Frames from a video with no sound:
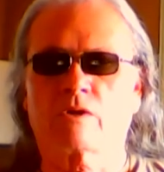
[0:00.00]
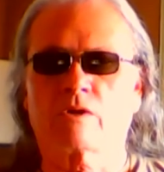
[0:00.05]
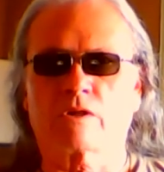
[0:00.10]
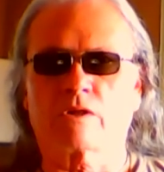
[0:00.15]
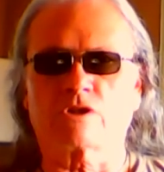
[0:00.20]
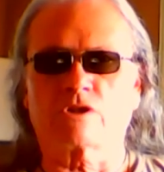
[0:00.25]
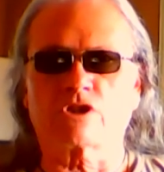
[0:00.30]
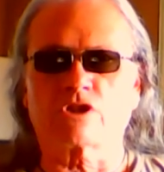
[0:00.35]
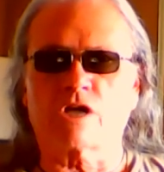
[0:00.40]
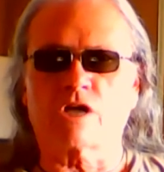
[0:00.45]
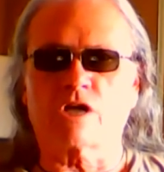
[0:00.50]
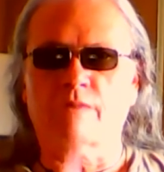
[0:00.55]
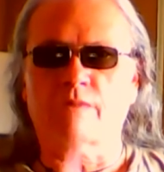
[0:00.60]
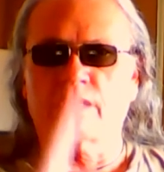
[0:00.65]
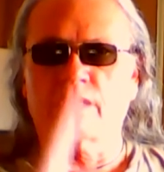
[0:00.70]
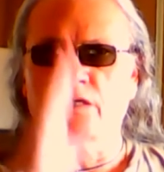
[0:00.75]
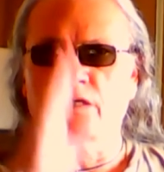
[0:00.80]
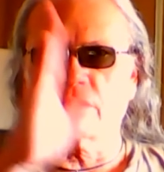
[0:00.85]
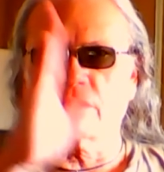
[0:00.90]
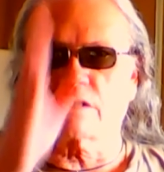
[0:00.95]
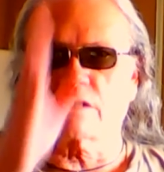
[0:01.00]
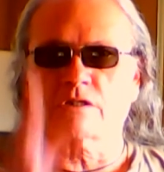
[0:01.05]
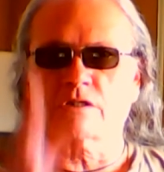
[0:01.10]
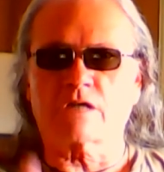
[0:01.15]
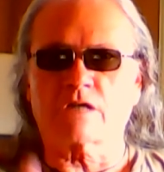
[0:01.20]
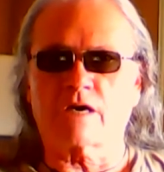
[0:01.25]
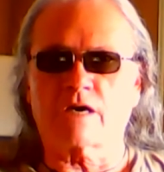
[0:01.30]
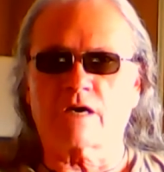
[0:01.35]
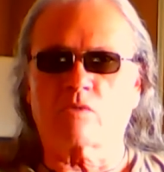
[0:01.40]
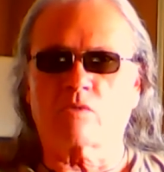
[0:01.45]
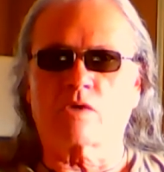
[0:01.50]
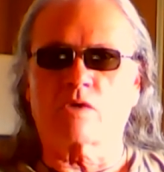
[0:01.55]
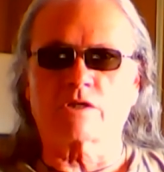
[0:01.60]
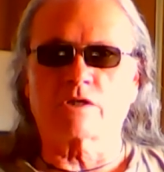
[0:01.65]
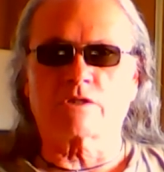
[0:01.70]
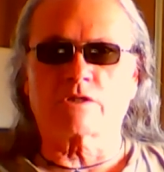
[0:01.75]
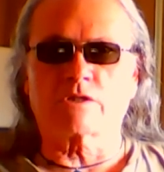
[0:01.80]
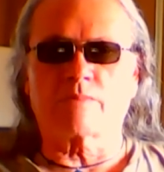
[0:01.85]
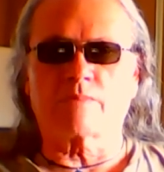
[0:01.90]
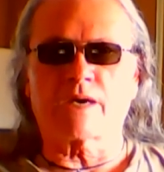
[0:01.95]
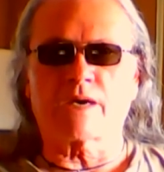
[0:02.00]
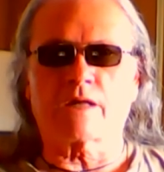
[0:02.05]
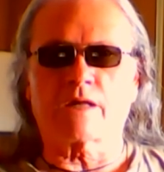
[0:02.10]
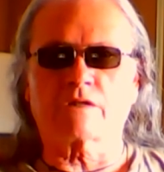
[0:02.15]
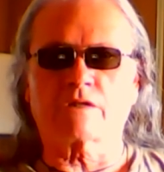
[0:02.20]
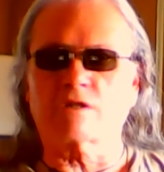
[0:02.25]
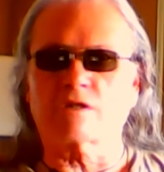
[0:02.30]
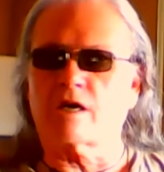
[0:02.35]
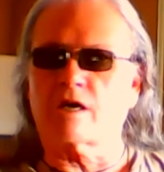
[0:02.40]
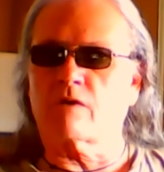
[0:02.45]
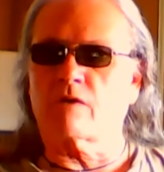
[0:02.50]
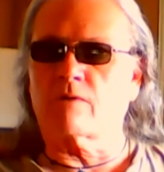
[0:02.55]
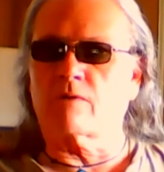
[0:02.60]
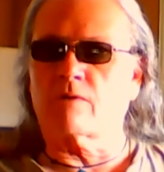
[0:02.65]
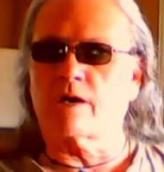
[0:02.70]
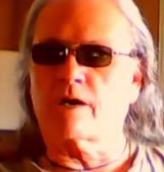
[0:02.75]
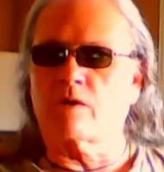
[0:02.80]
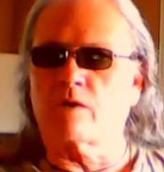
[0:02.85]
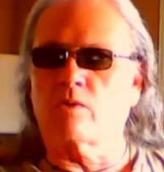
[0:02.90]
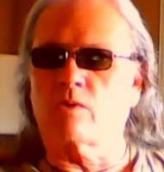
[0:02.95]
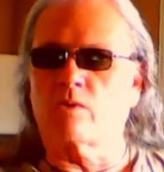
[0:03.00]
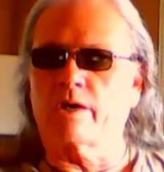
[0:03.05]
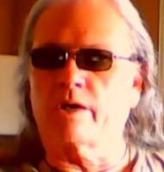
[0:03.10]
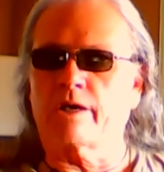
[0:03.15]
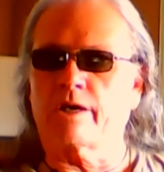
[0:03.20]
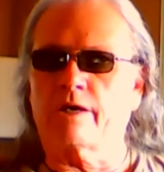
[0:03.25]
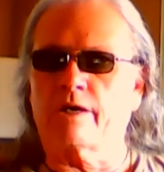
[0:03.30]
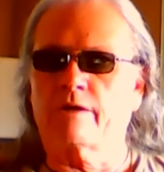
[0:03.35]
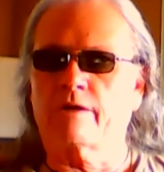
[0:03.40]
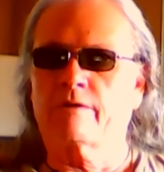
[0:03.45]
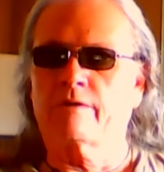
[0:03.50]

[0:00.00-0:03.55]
shamanistic side wants to balance out right away.